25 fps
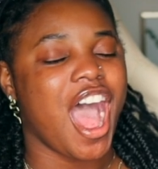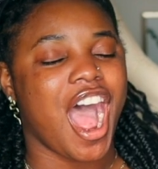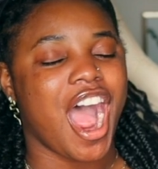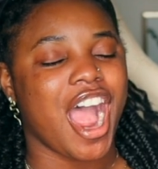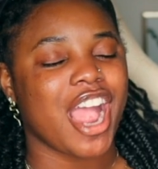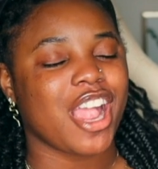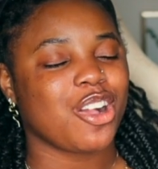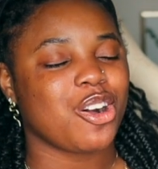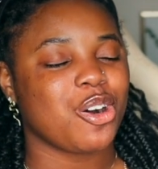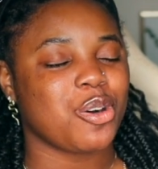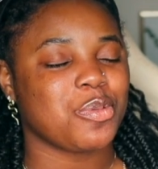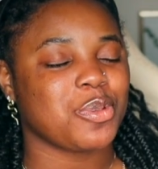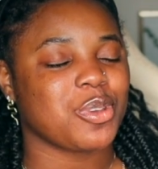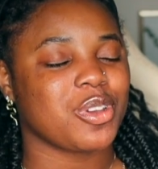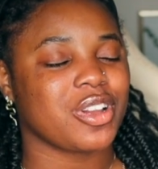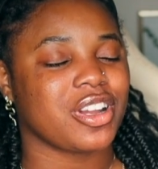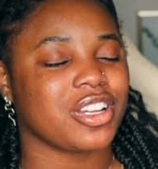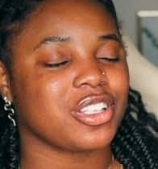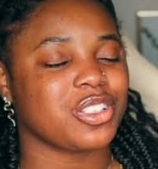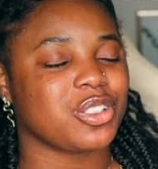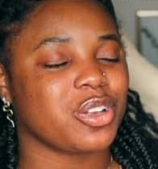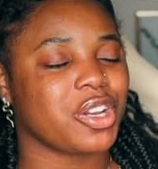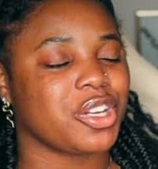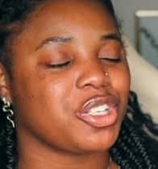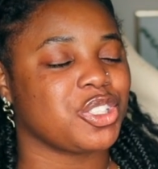I hope you
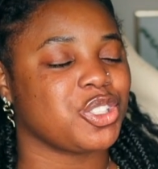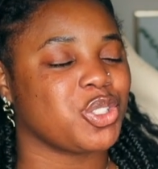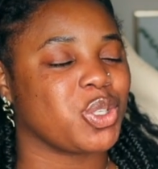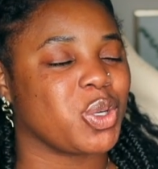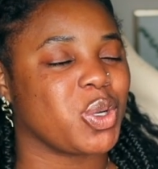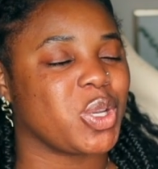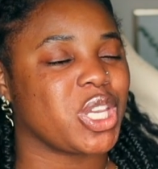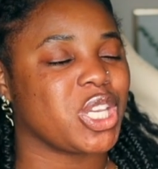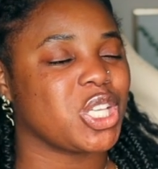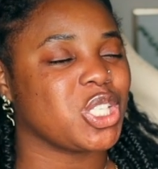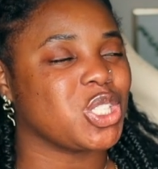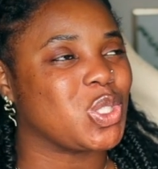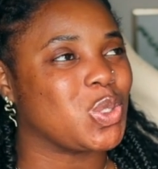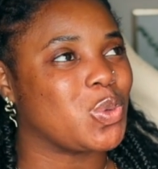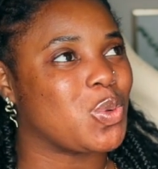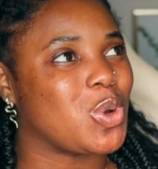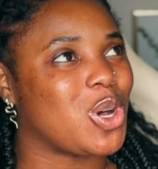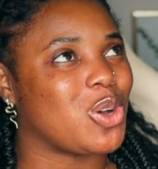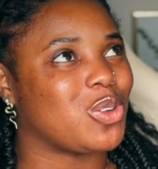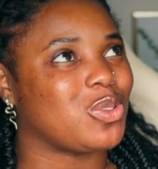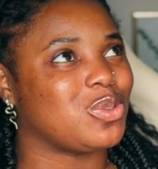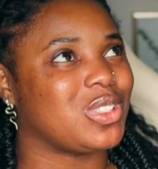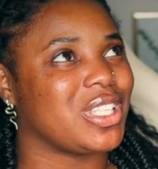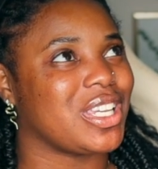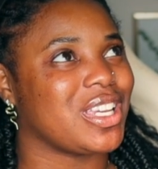guys are enjoying
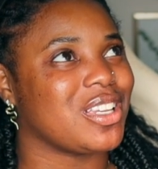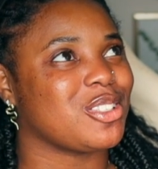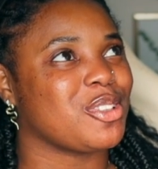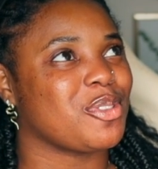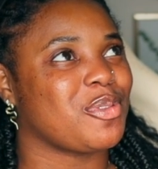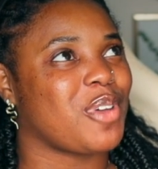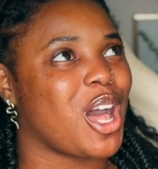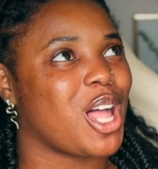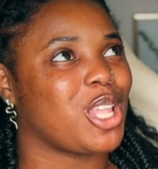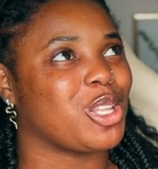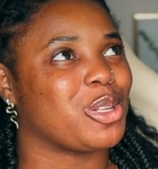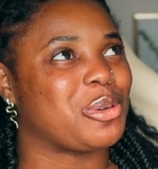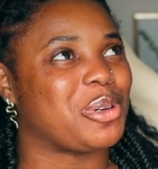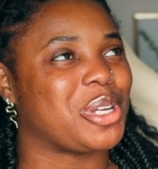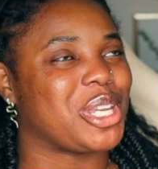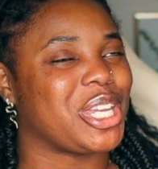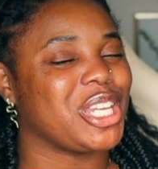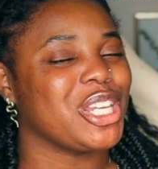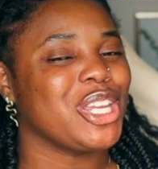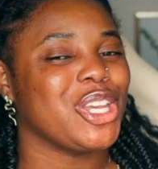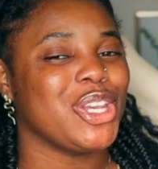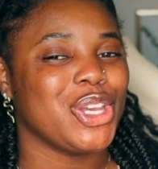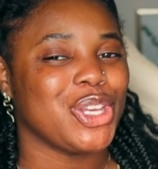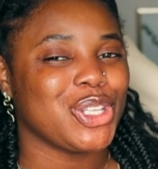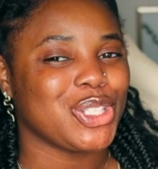12 days of
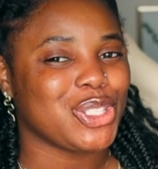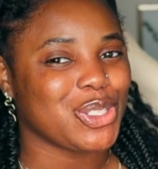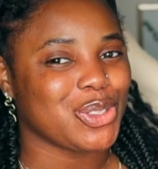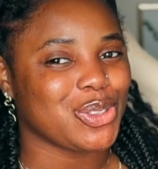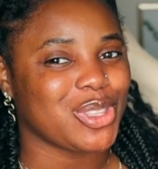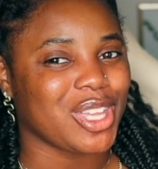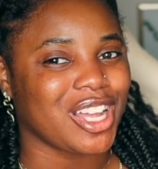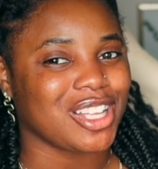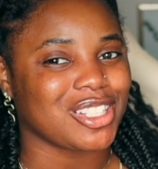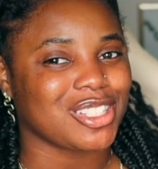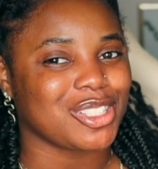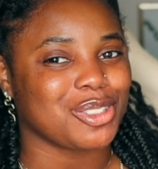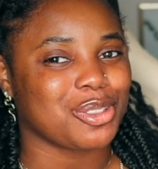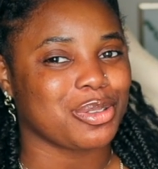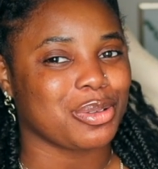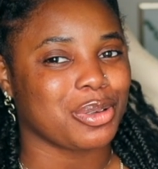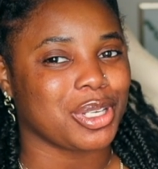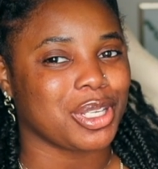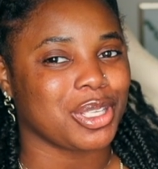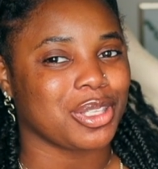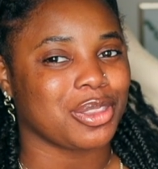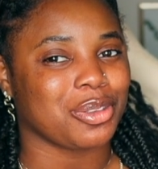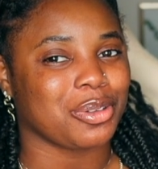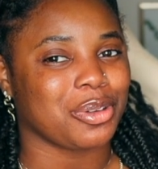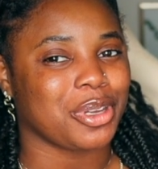Halloween
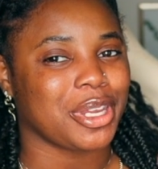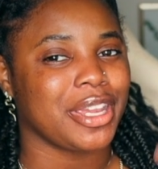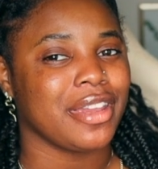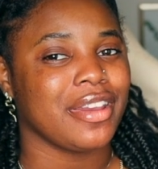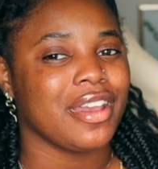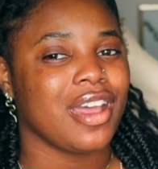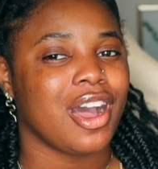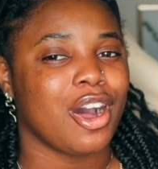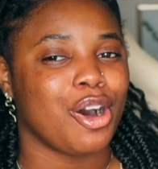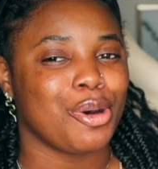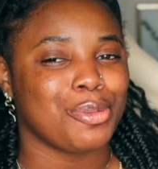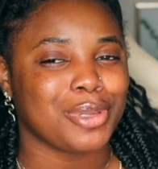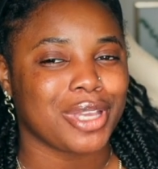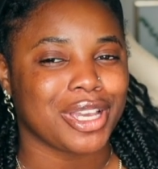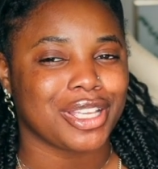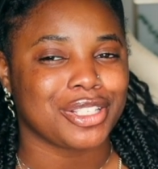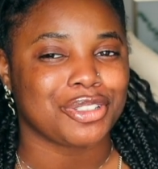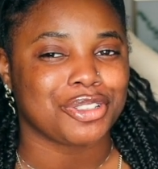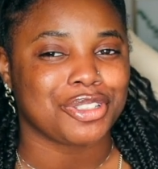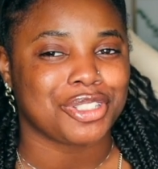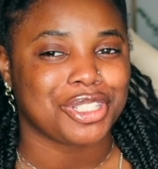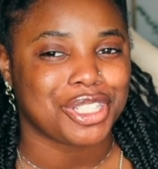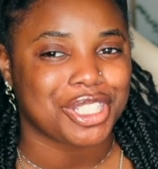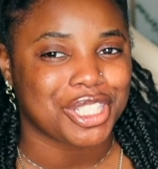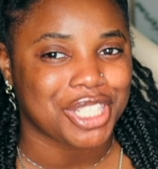2023. I hope you
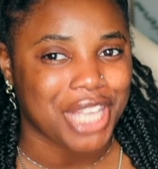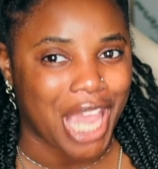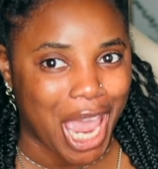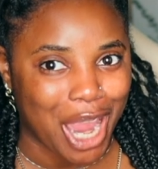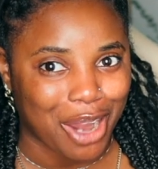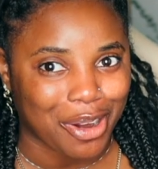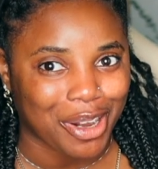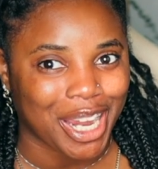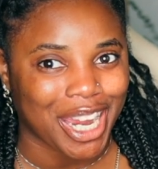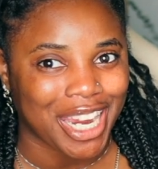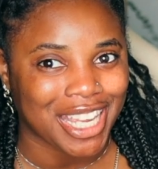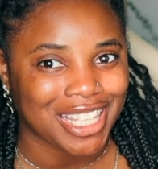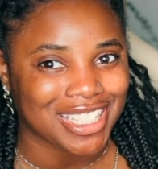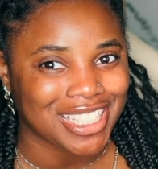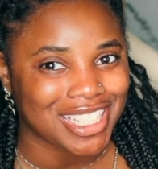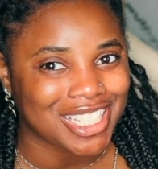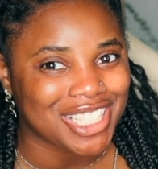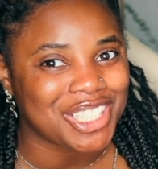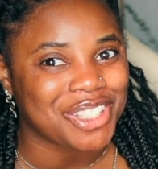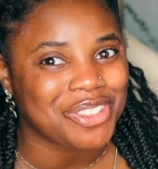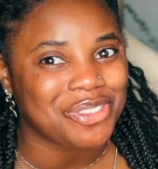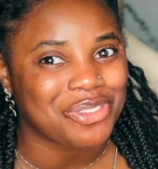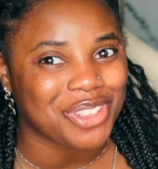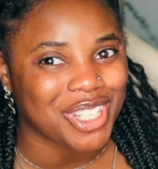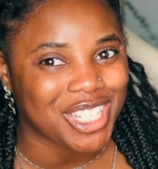guys are sharing
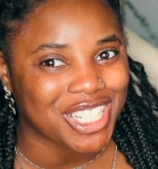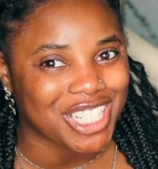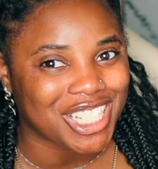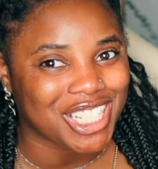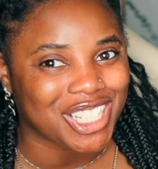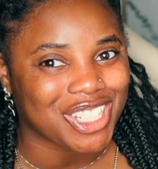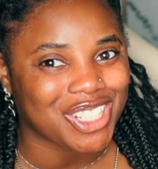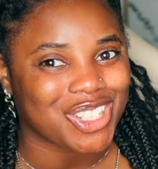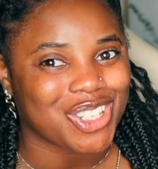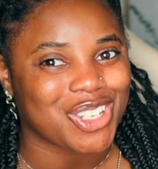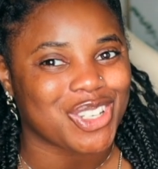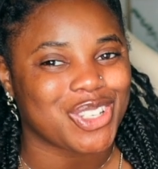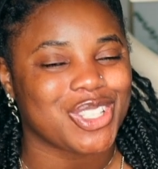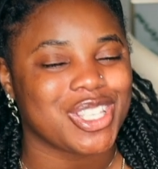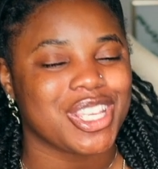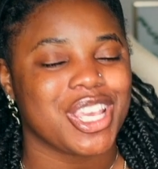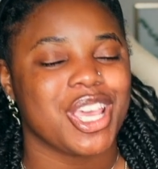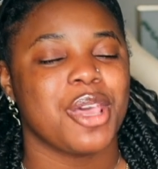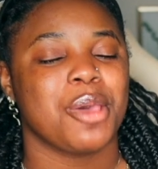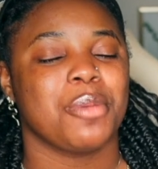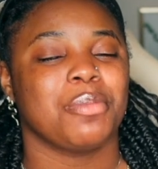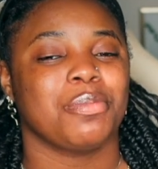these videos.